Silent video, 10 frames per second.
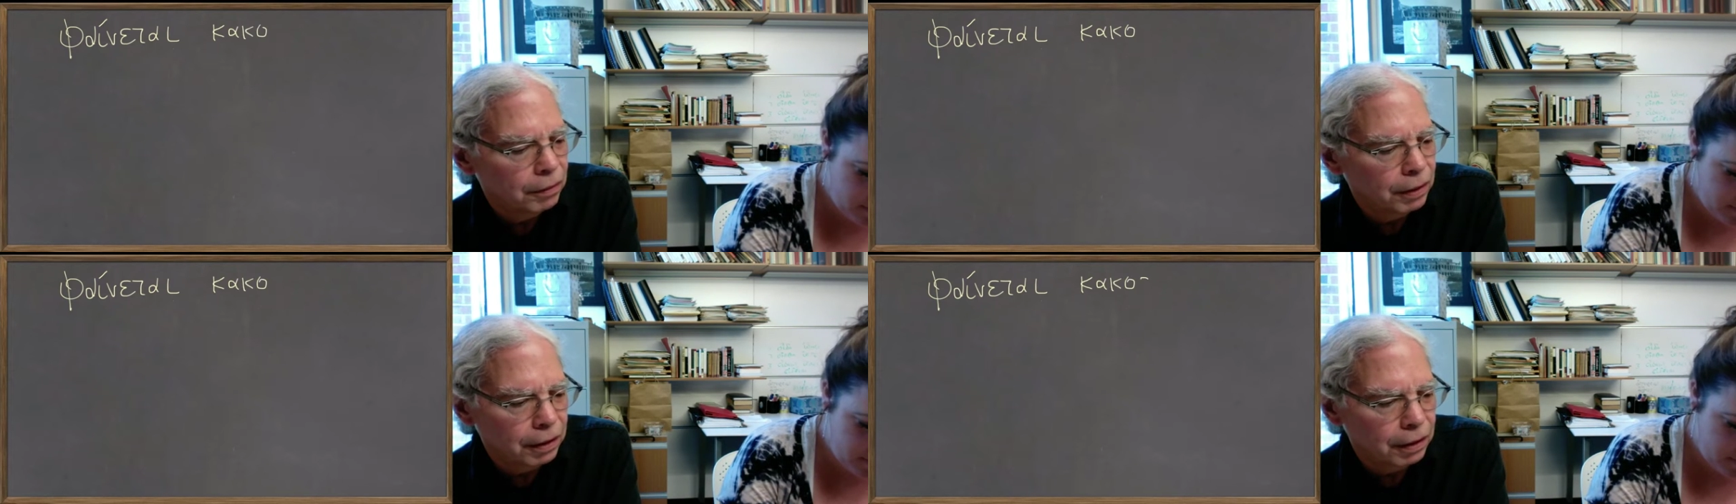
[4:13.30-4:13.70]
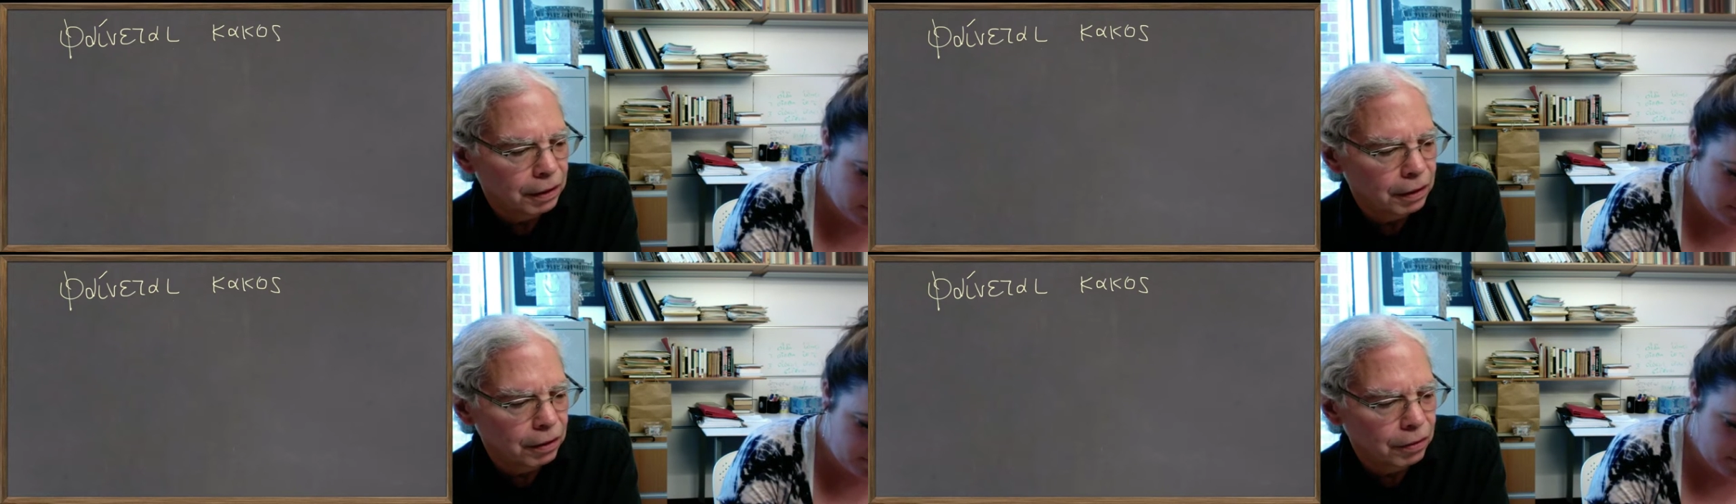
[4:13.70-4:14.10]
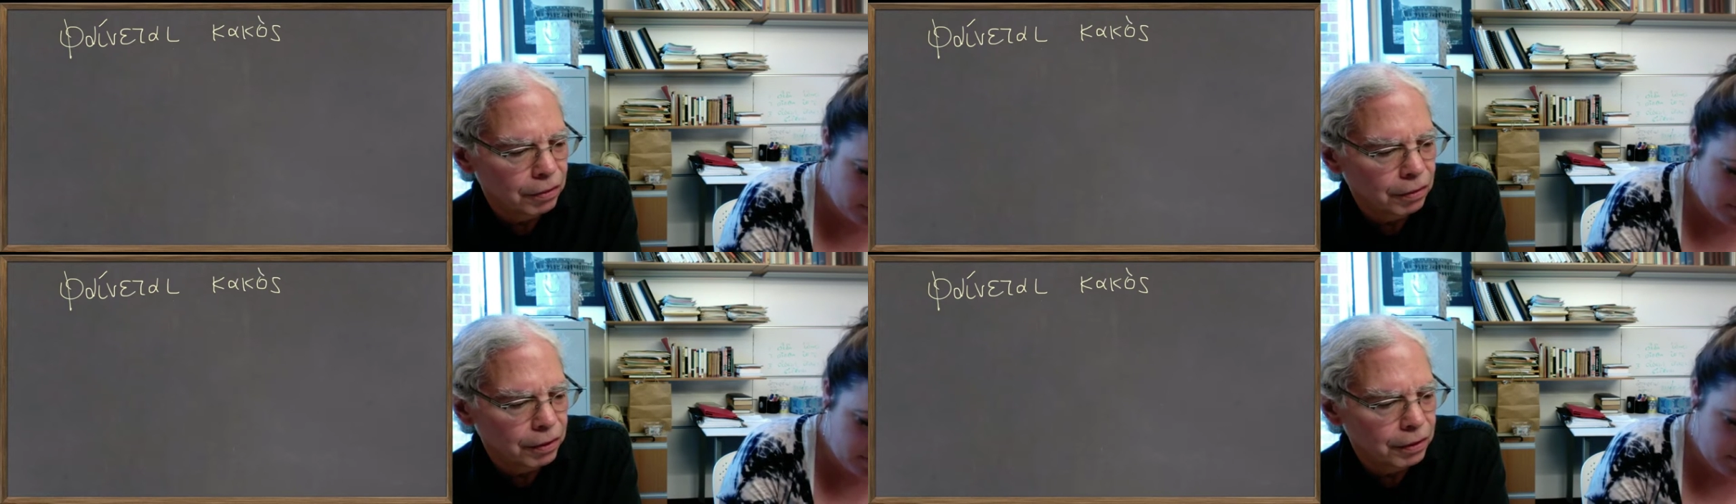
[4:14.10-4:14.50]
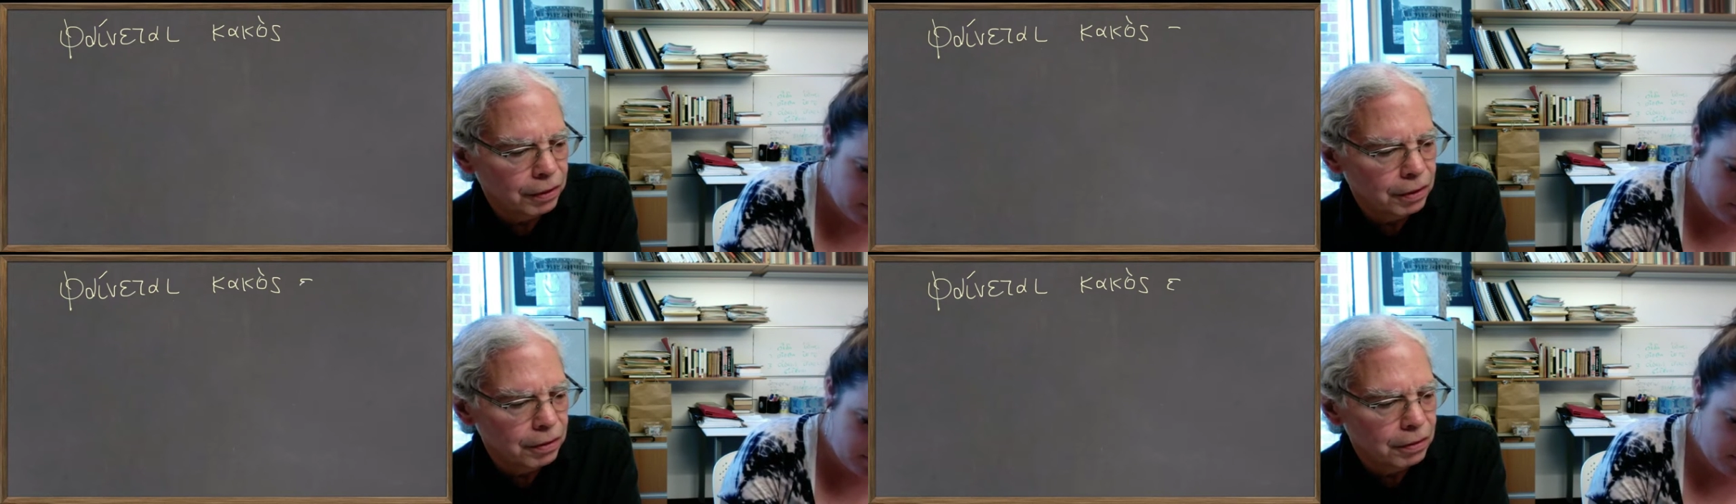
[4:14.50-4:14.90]
We can take a close look
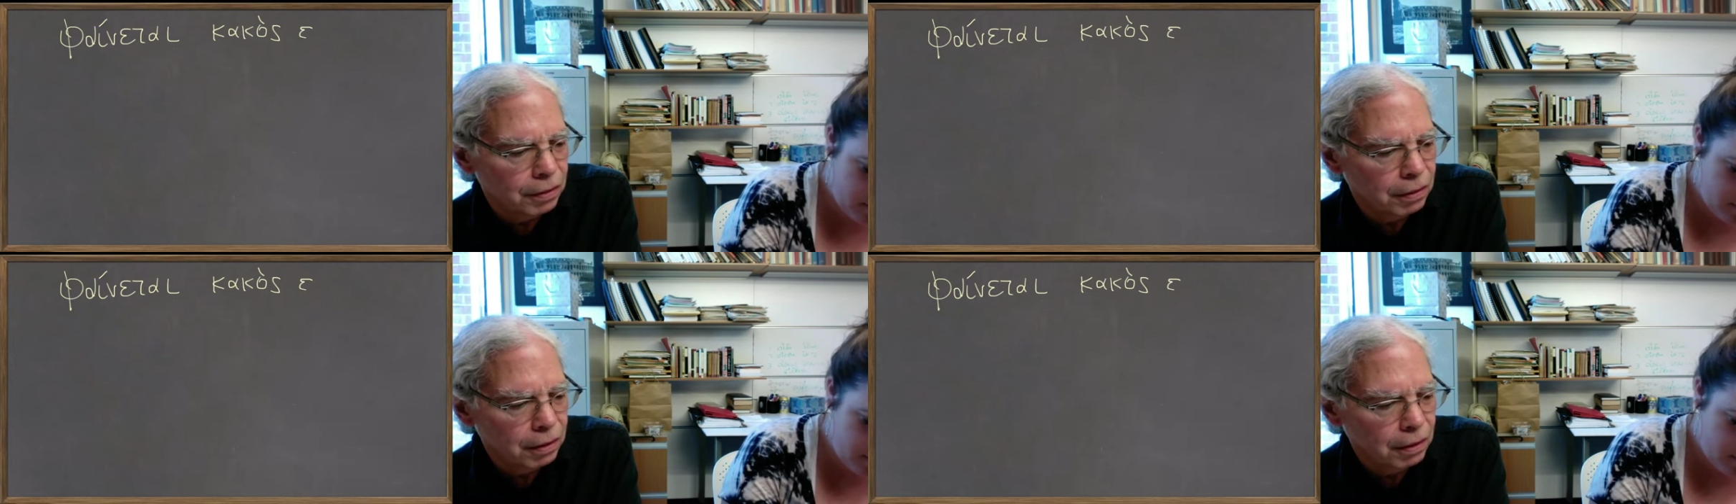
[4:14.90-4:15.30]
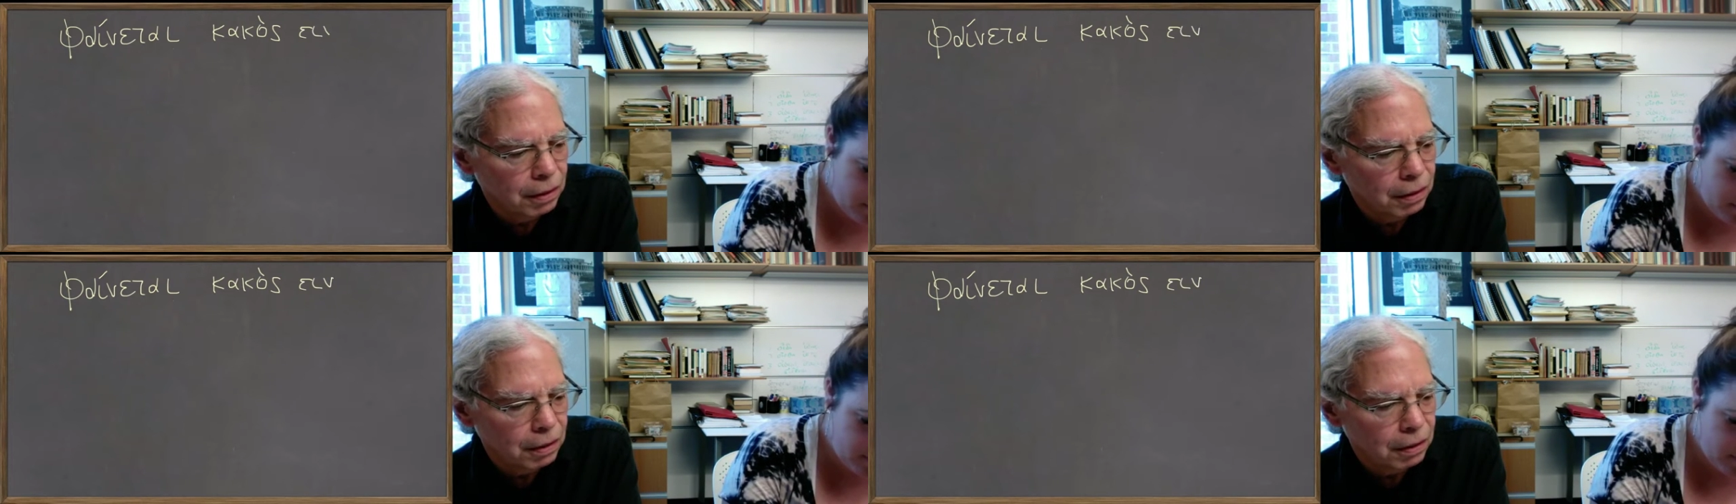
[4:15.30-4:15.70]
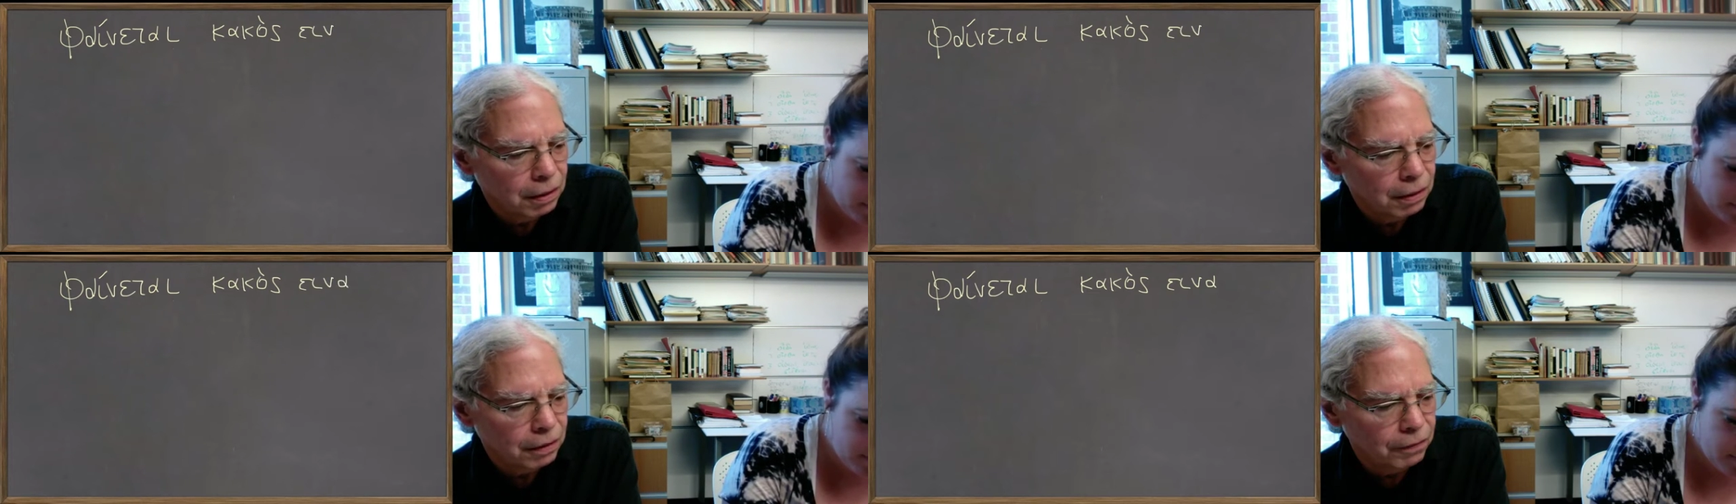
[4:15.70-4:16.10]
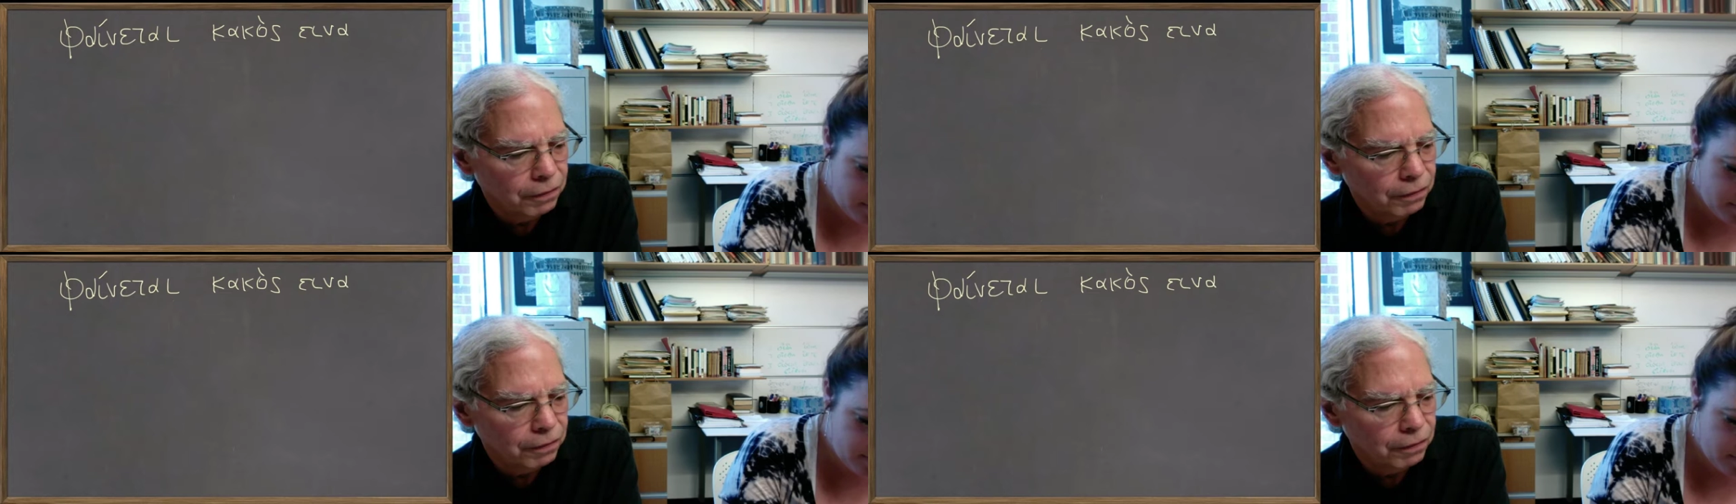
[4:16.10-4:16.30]
at these. And